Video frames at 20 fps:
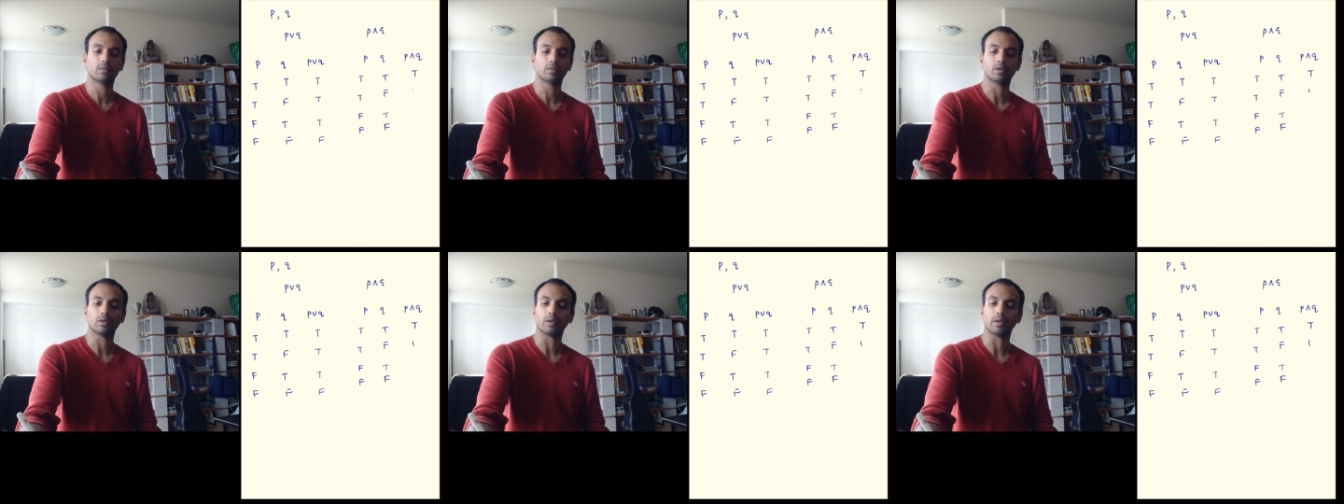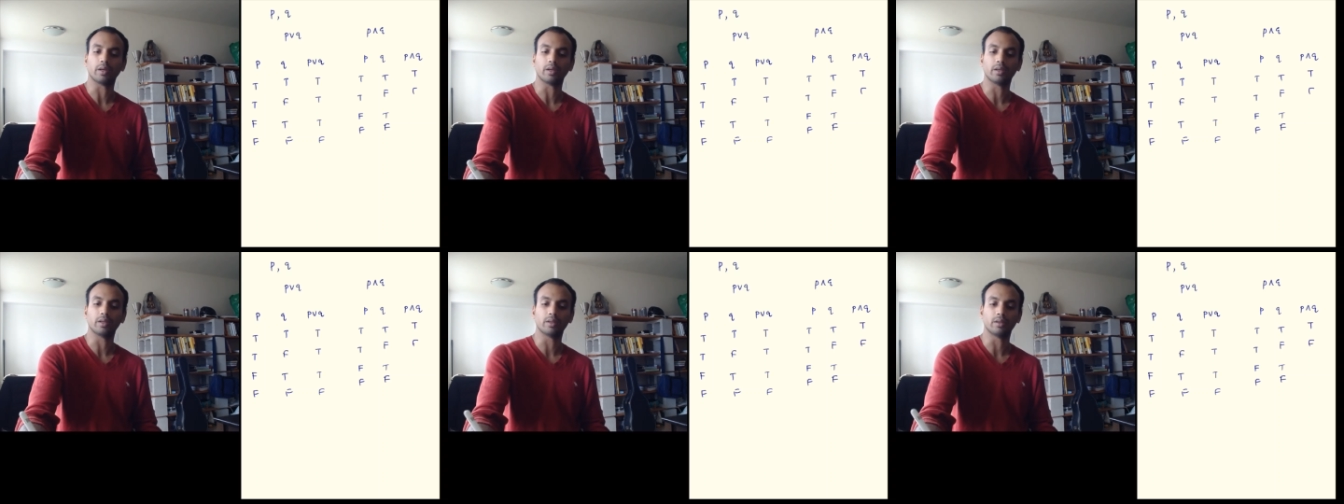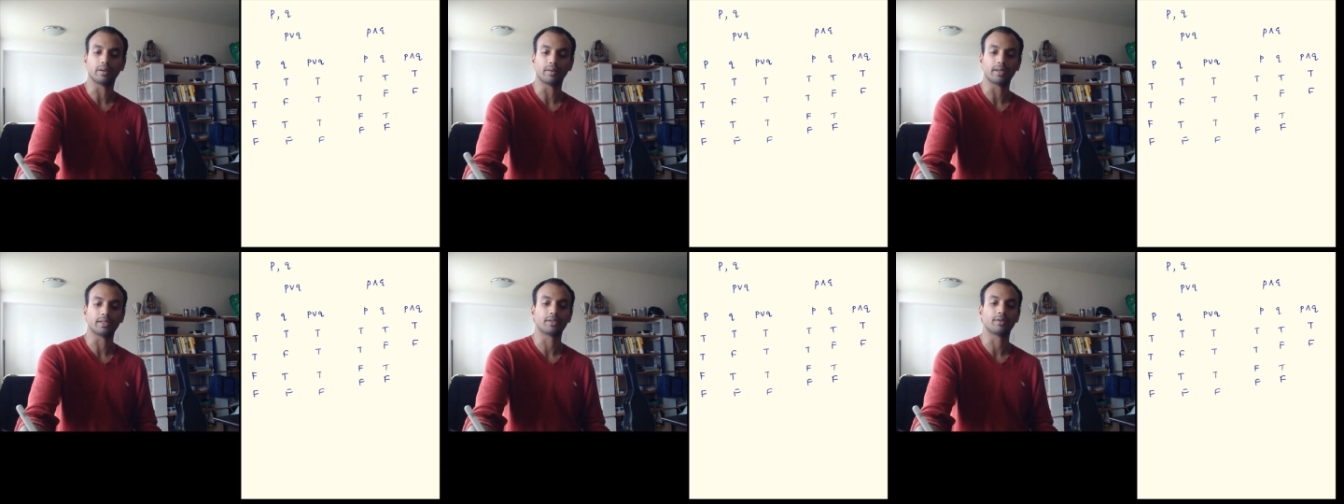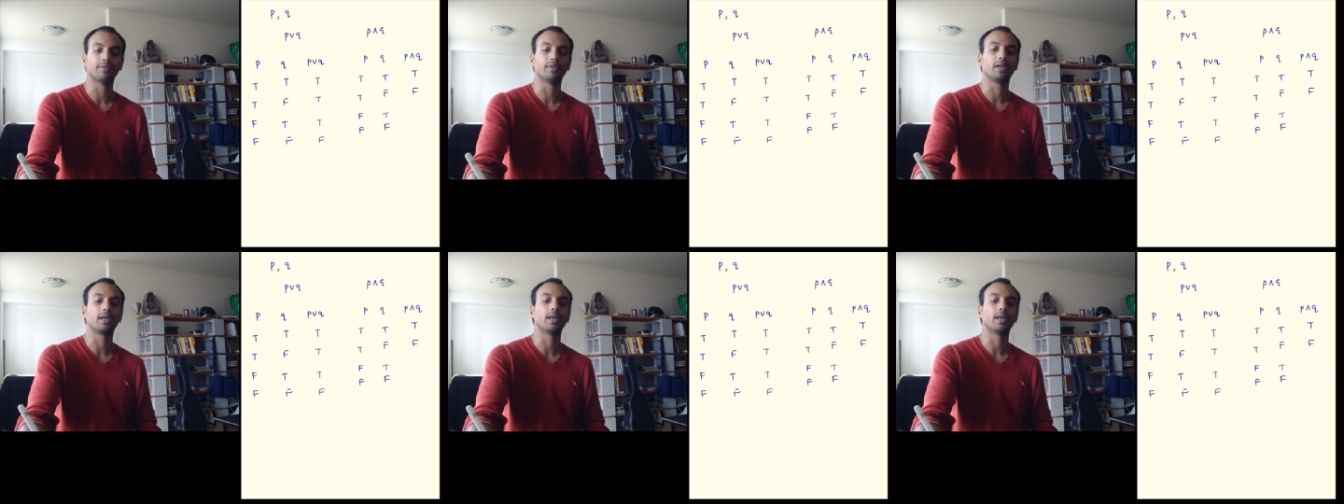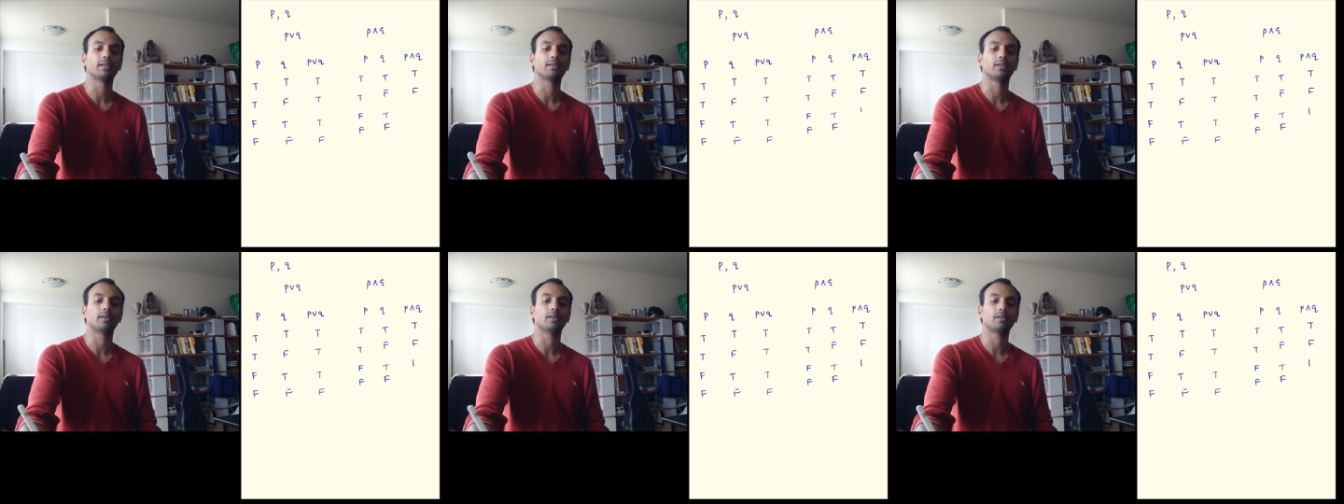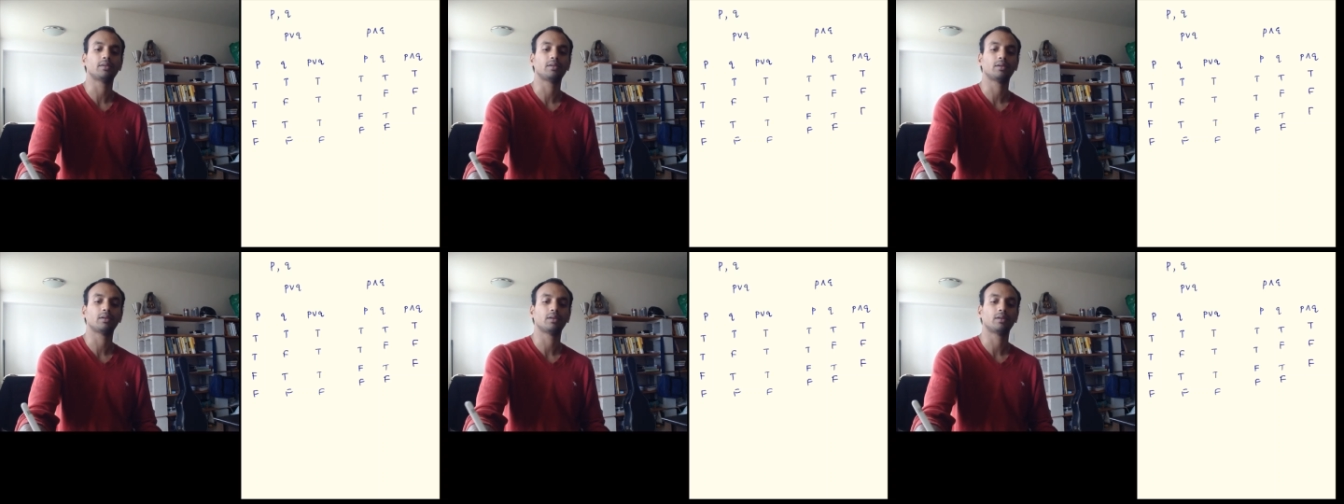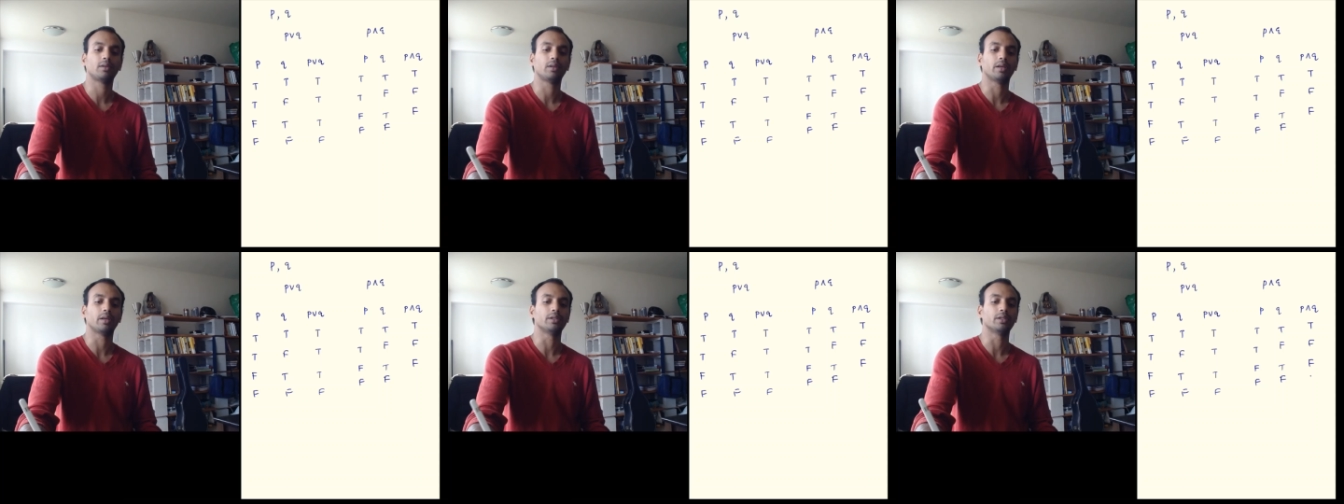so in rest of the cases
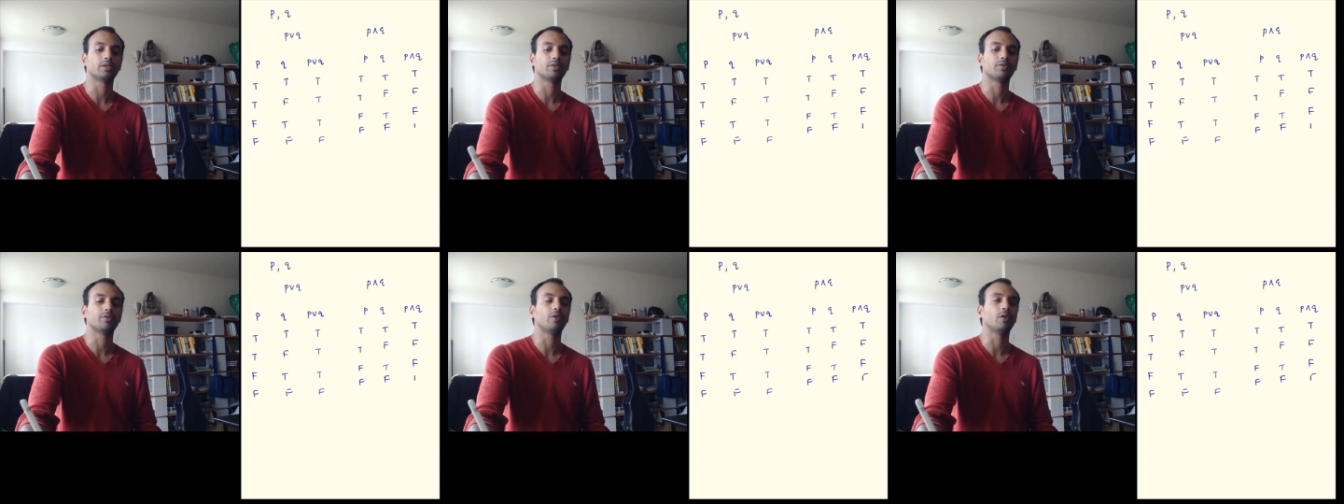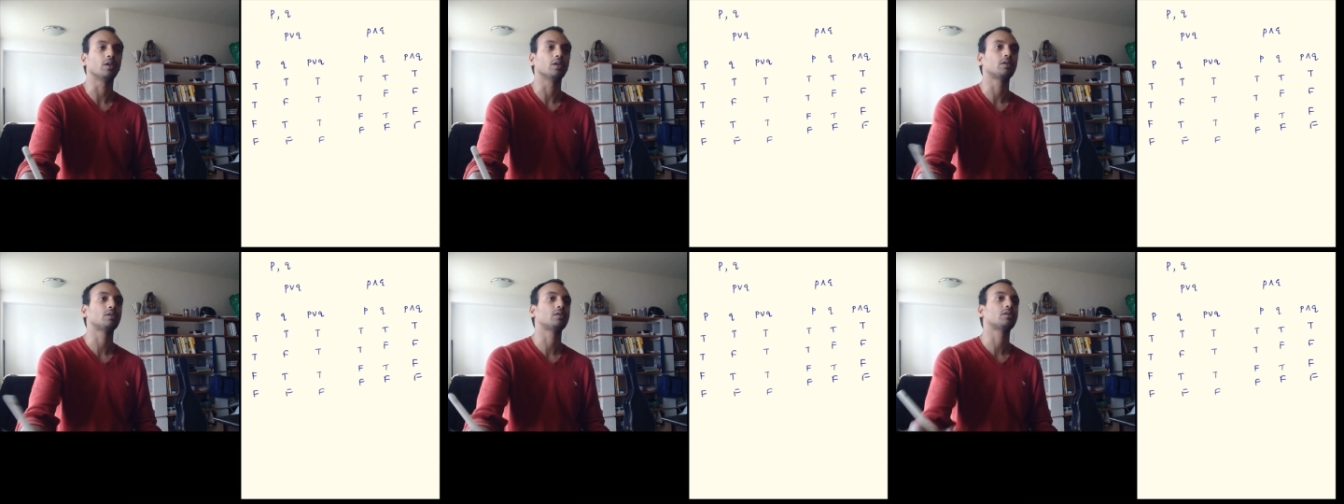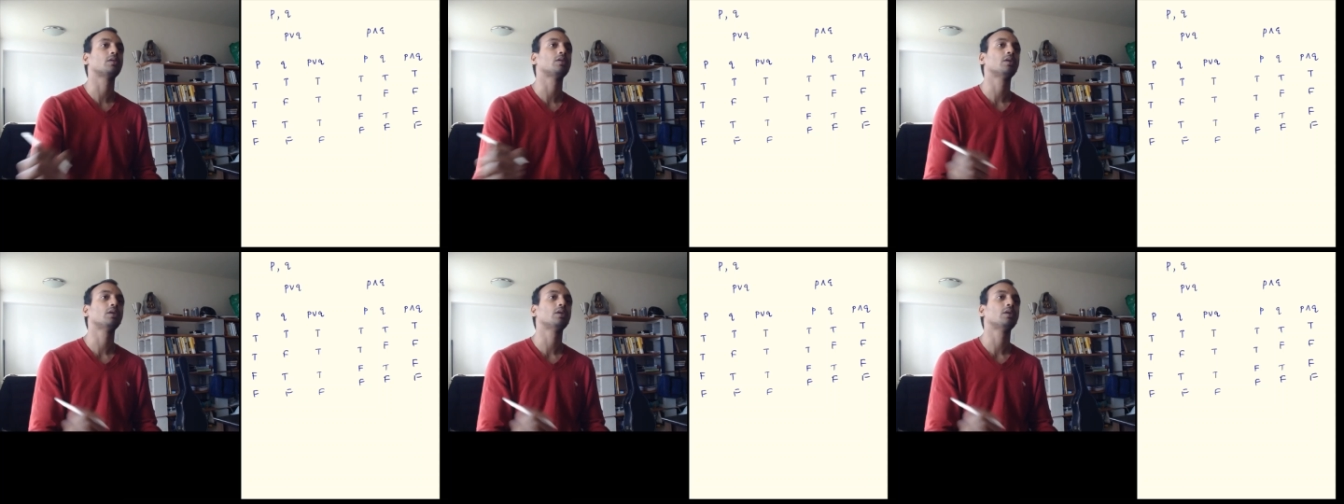they are just false